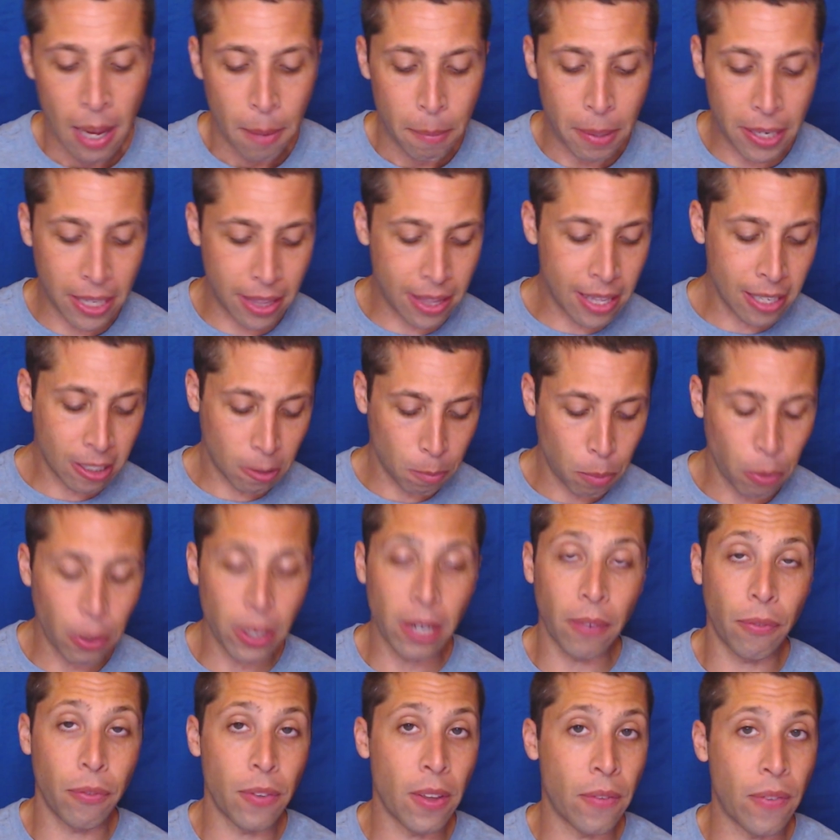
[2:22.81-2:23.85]
But at this
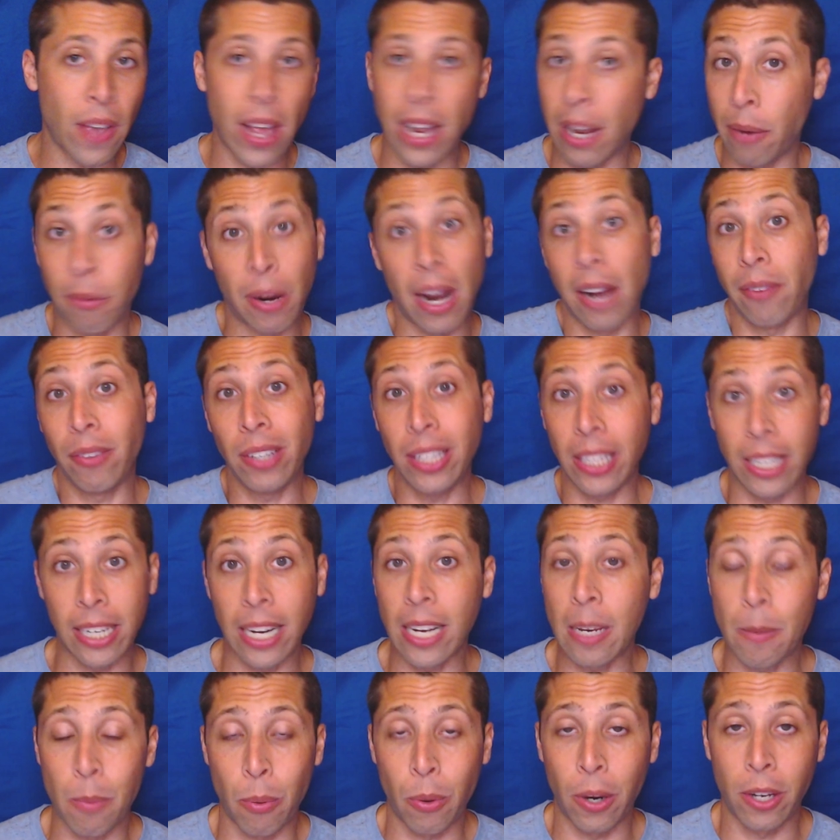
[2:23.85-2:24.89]
point, really at
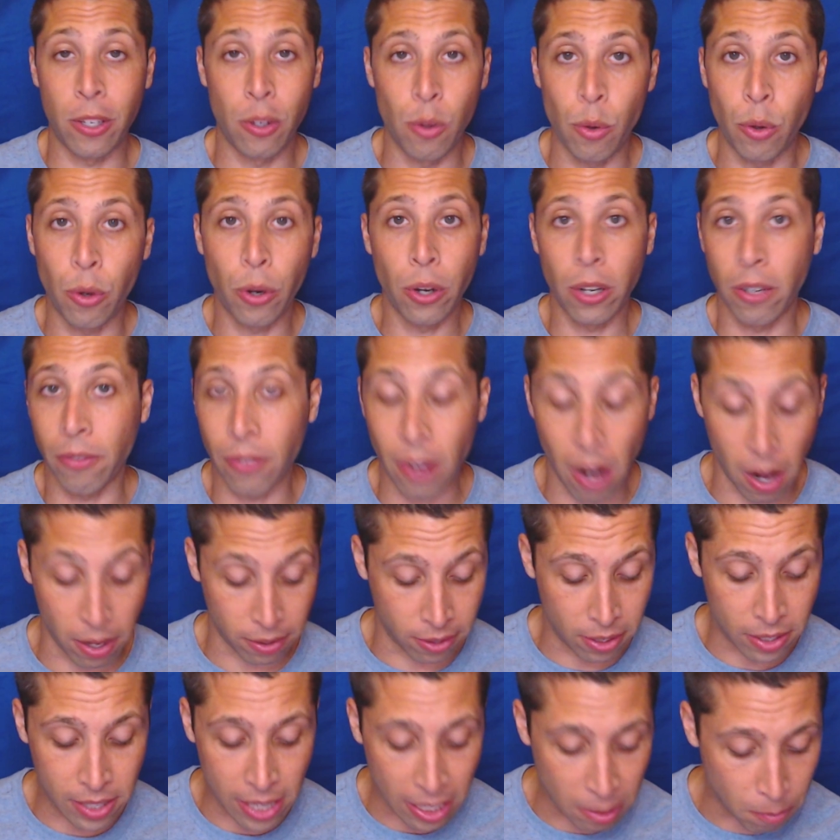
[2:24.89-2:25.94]
any point, you could have gone
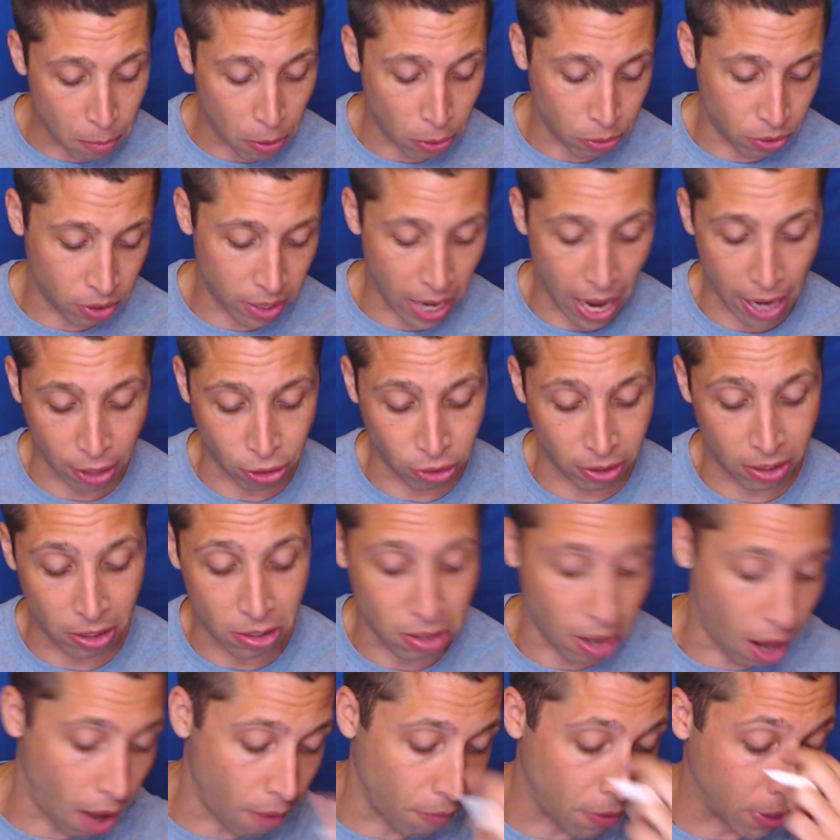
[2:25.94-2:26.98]
to Desmos and actually
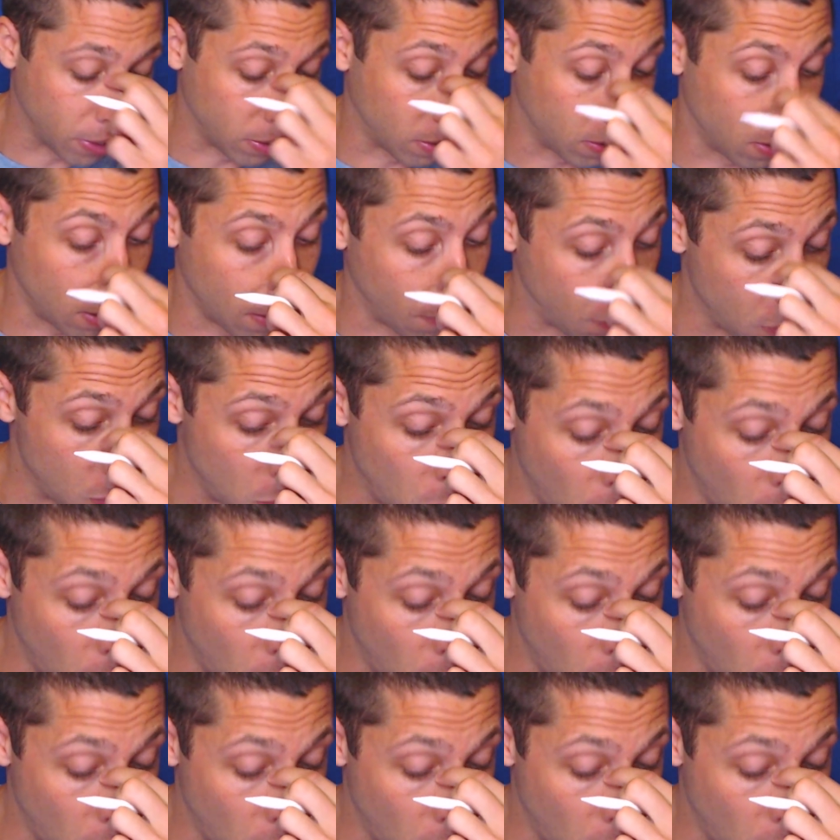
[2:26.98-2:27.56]
solved this if you